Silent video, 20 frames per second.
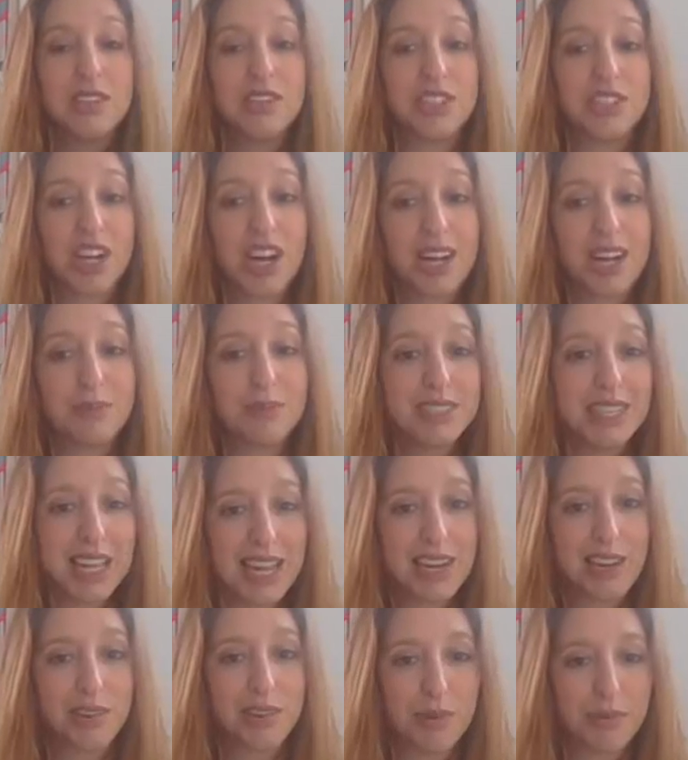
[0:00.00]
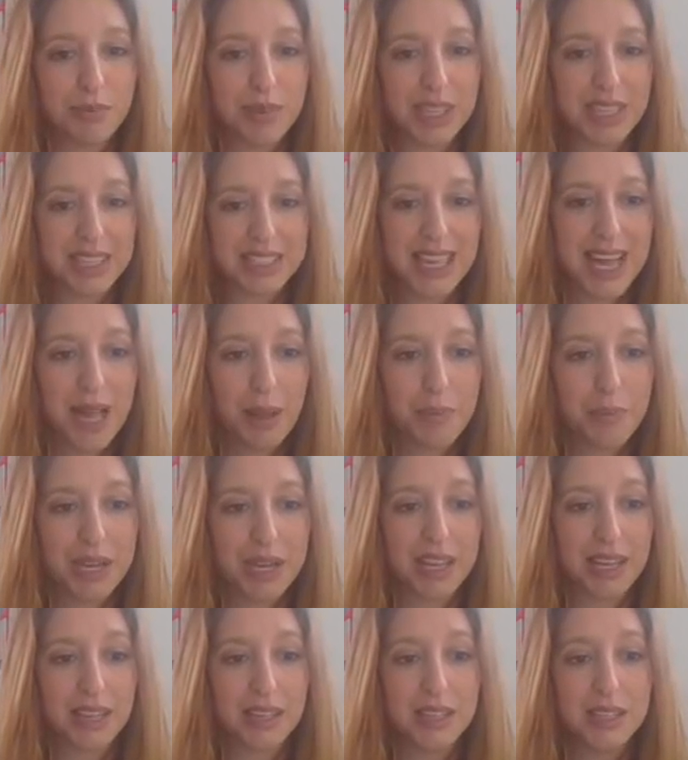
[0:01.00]
The time scale of when things are
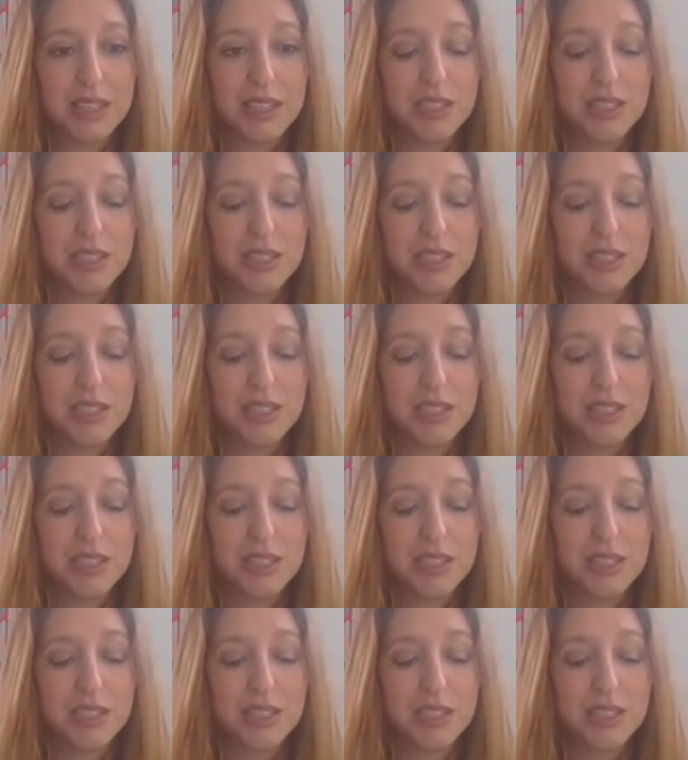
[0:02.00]
happening.